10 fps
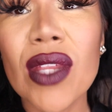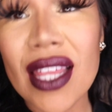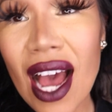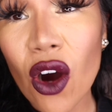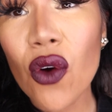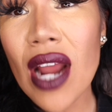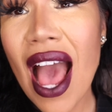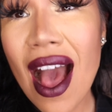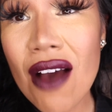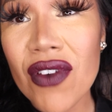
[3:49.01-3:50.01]
without
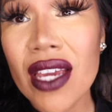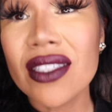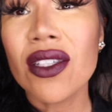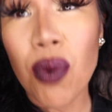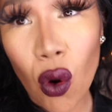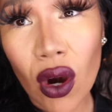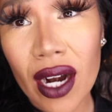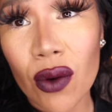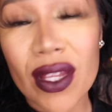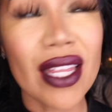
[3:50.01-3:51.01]
having
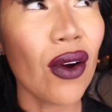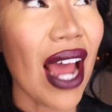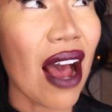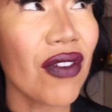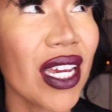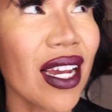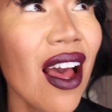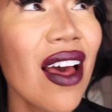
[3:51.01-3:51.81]
support, without having